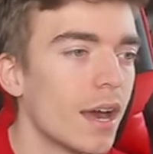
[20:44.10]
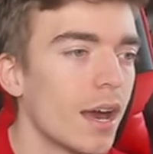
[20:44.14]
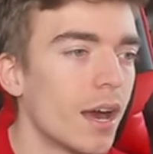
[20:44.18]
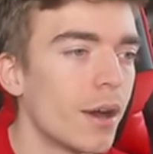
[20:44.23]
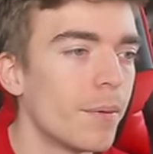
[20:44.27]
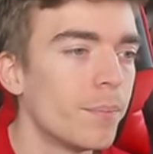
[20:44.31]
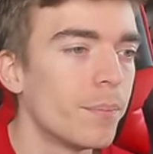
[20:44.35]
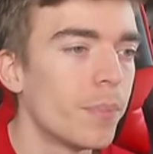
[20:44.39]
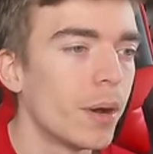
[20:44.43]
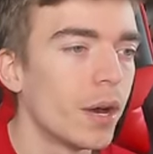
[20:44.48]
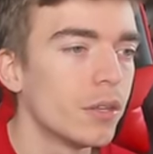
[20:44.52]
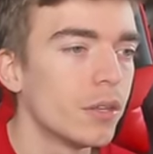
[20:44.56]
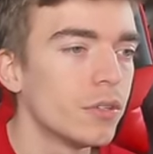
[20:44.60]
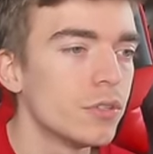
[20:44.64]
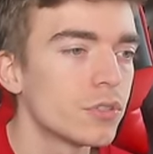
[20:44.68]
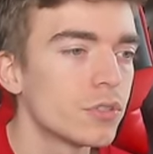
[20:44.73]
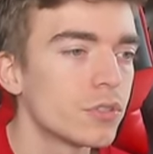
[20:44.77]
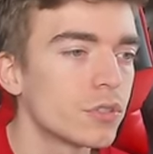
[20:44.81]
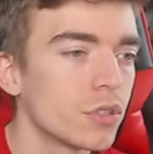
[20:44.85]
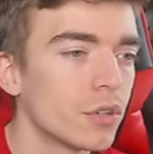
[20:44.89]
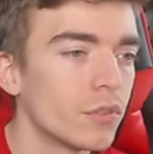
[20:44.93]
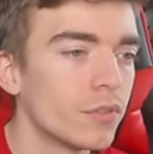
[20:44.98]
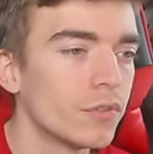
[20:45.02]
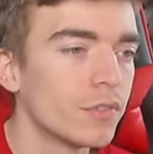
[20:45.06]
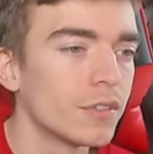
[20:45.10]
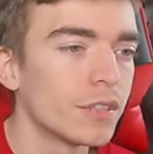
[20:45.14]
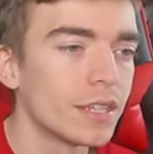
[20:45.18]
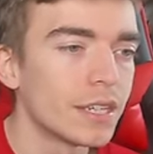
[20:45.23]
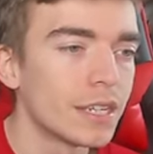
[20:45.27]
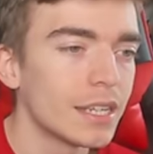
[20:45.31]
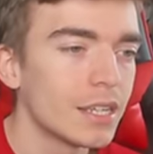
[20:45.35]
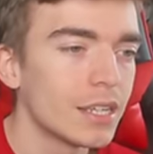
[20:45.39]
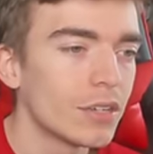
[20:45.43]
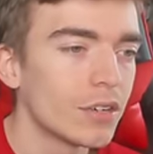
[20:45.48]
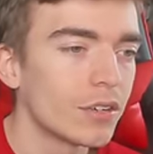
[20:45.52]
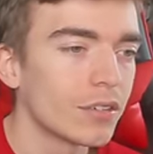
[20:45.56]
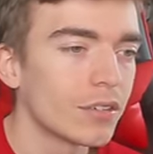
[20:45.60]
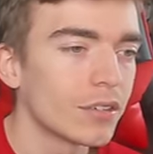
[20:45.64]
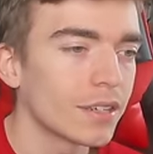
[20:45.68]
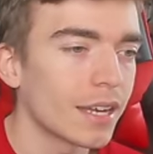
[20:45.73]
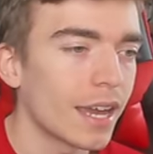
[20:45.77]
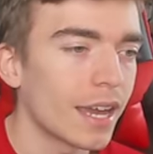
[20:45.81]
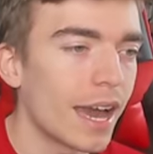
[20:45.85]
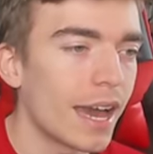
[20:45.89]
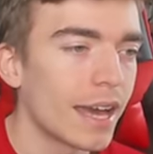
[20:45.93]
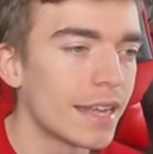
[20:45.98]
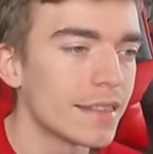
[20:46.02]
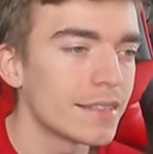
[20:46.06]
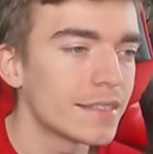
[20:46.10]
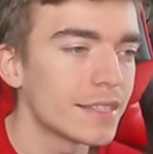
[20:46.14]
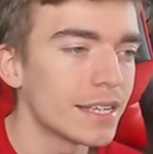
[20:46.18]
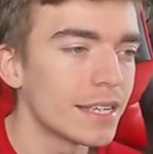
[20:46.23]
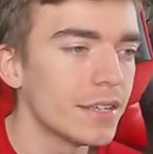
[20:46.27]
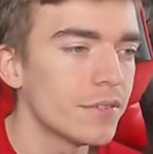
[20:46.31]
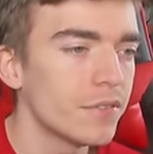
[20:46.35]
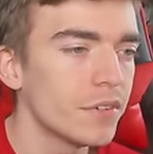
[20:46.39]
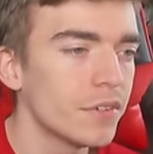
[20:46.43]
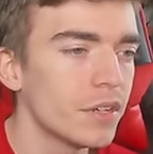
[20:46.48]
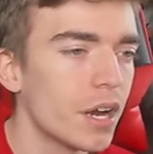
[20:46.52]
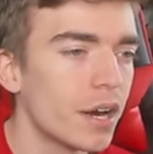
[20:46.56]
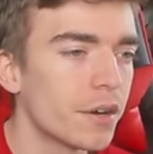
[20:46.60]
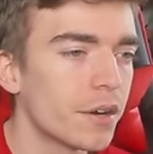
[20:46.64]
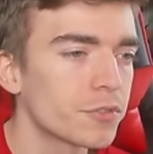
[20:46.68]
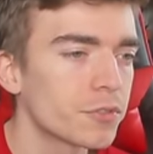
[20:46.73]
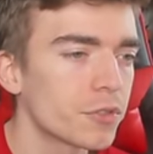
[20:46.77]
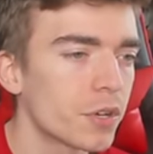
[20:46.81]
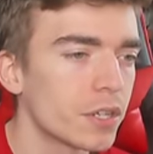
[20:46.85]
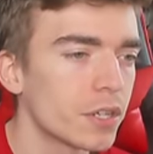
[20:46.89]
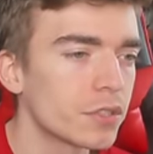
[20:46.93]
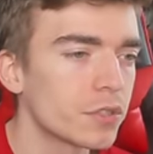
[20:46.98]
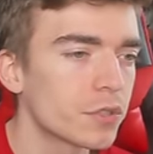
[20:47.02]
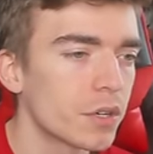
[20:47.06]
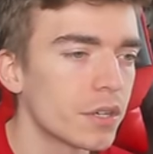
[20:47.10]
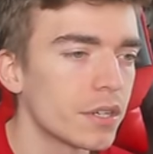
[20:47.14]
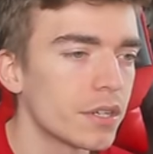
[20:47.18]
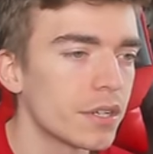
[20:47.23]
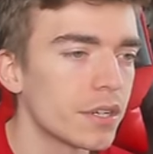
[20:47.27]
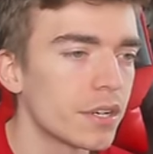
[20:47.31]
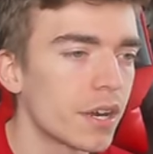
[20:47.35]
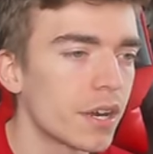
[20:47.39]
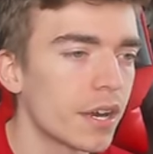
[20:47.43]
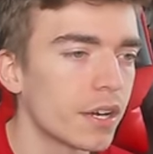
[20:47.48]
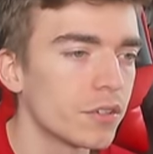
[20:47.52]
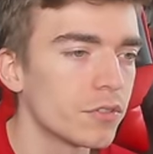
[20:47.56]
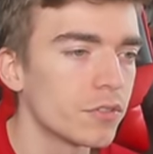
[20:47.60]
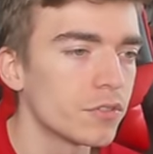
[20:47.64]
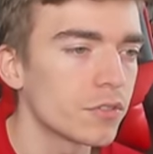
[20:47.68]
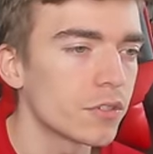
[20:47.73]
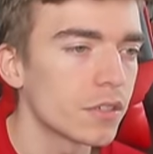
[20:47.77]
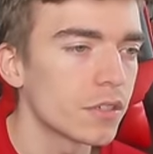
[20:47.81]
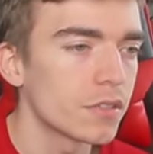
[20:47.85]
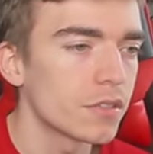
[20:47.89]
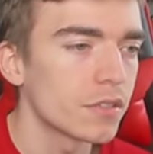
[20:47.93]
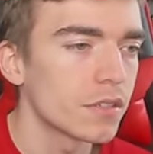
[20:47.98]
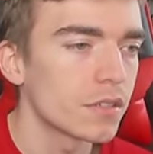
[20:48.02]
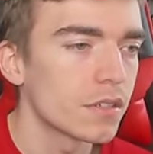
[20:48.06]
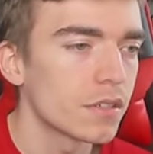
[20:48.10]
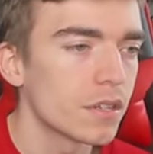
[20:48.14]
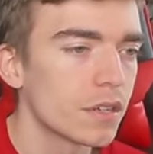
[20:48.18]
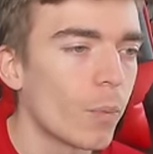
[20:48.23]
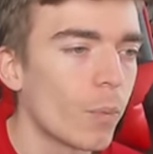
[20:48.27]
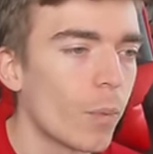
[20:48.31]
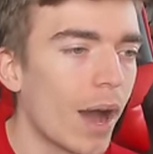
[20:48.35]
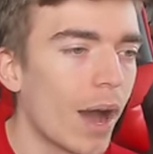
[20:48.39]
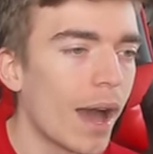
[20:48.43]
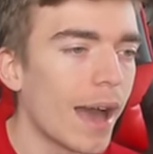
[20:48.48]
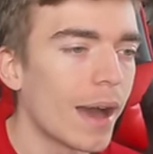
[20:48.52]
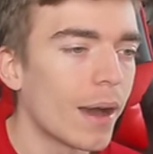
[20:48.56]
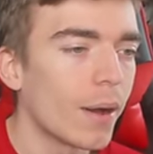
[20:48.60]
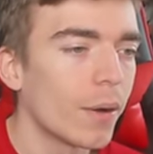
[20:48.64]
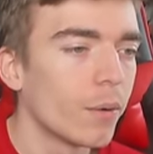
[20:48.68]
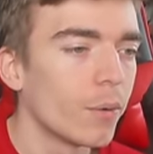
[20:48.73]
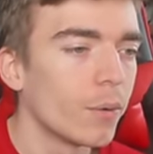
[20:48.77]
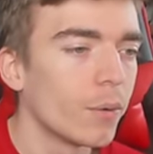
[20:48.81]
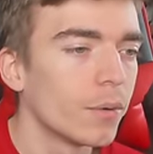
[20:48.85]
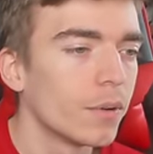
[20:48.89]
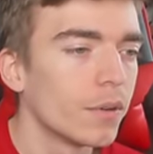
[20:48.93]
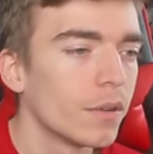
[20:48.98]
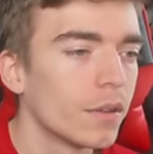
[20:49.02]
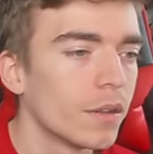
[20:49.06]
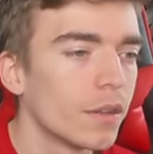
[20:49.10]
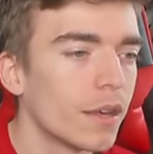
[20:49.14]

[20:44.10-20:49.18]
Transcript: a bunch of neon cats. Even after I traded 100, wow.